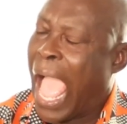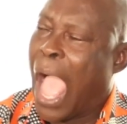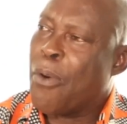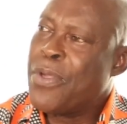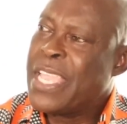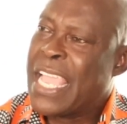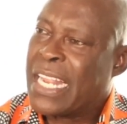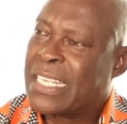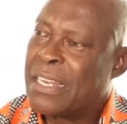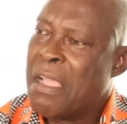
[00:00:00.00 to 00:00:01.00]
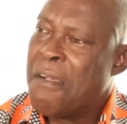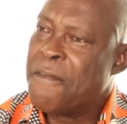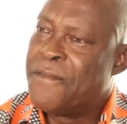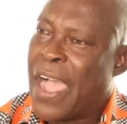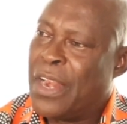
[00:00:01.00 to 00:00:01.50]
are we getting
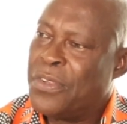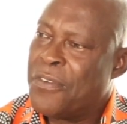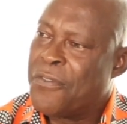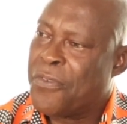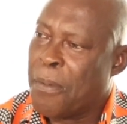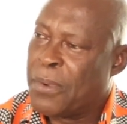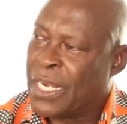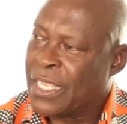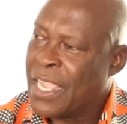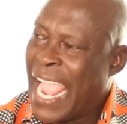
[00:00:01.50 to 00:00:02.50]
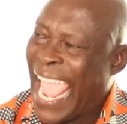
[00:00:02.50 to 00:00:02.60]
value for money?